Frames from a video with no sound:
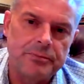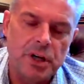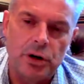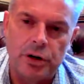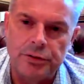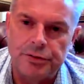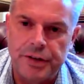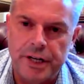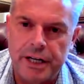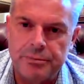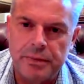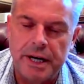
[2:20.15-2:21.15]
of
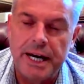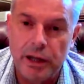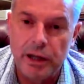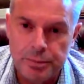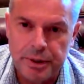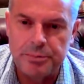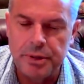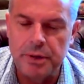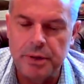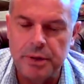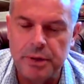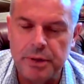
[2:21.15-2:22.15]
helping
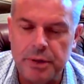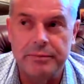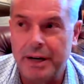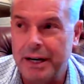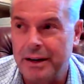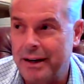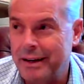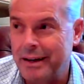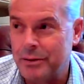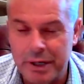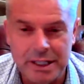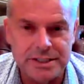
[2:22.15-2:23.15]
people. And I
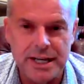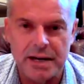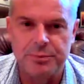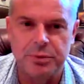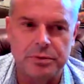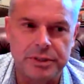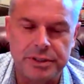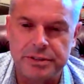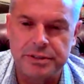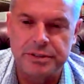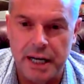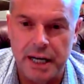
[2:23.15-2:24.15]
had one example just
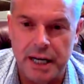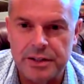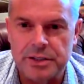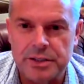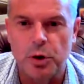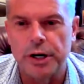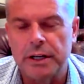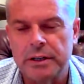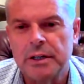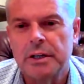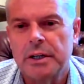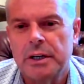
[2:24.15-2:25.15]
earlier this morning
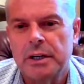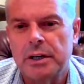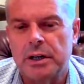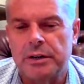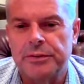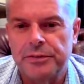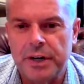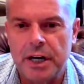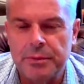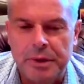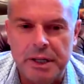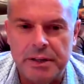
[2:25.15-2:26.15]
of a
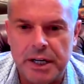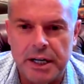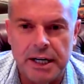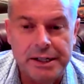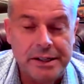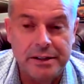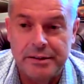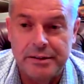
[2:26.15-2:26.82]
family that hadn't